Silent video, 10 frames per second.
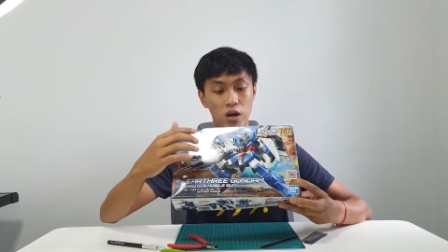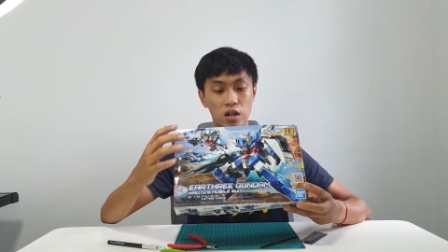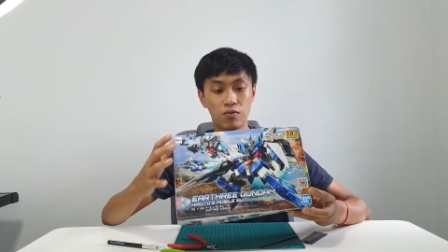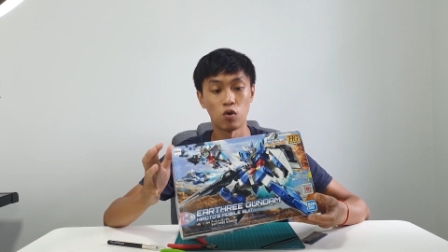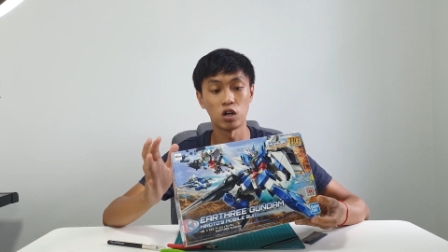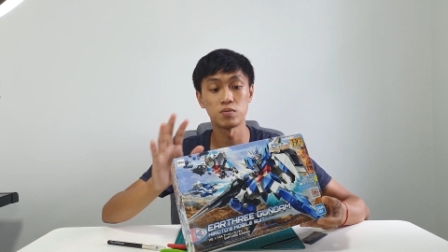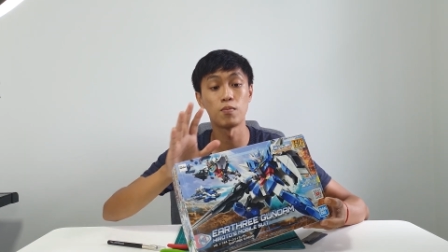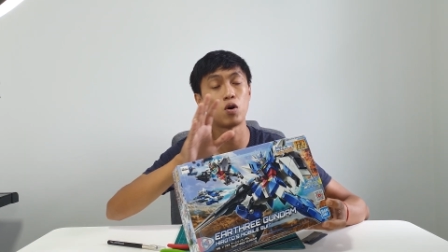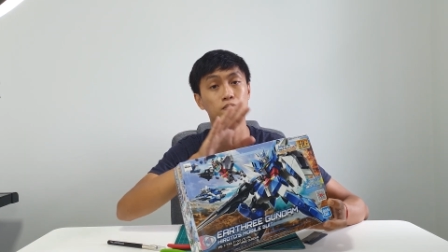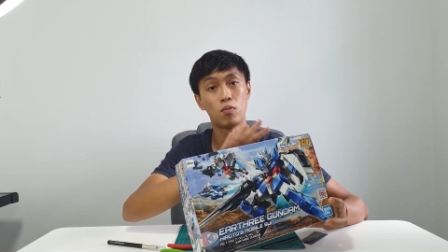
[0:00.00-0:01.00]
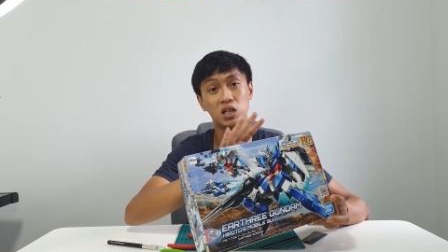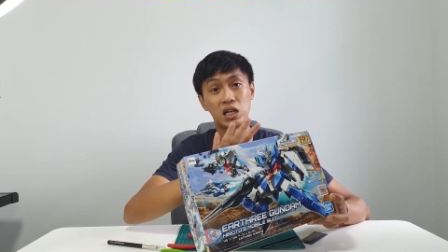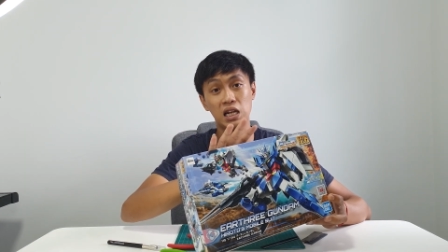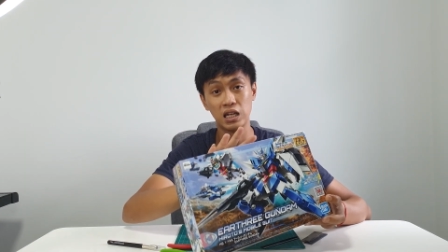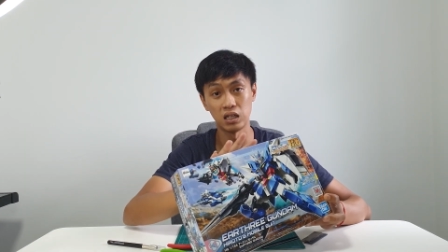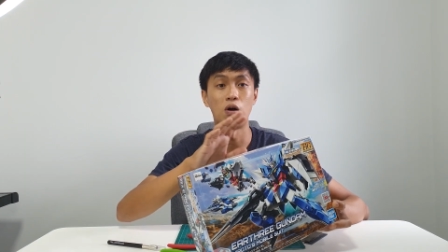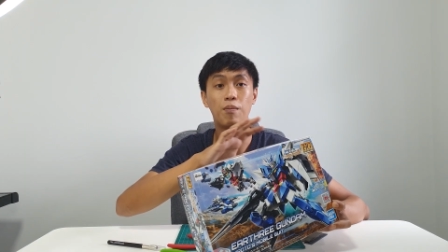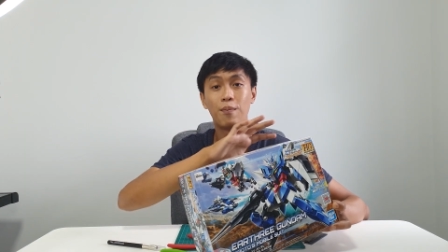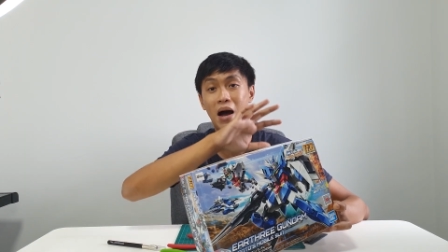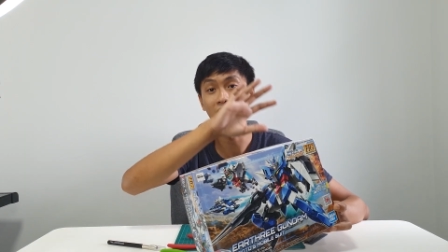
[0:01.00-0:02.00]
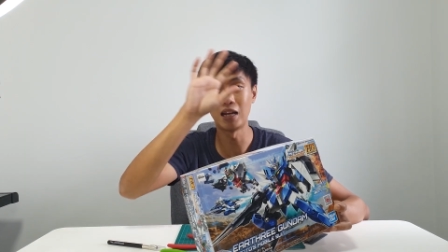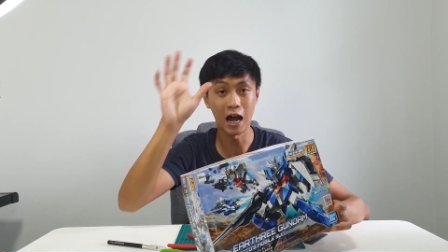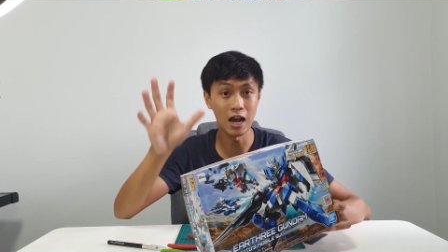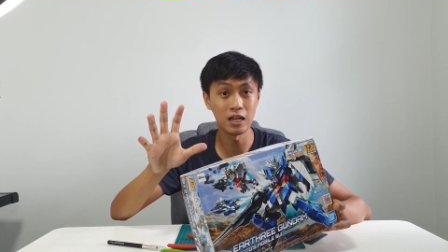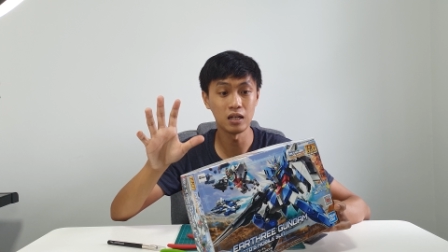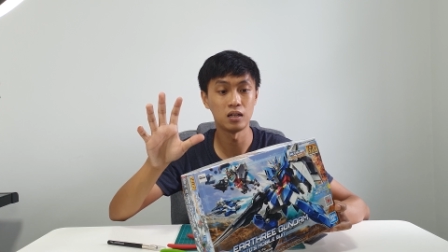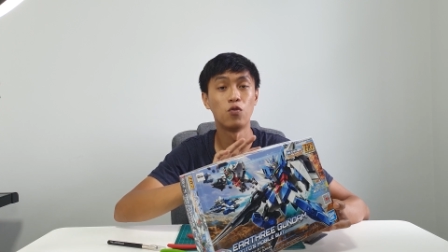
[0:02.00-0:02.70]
where they focus more on modeling while Bandai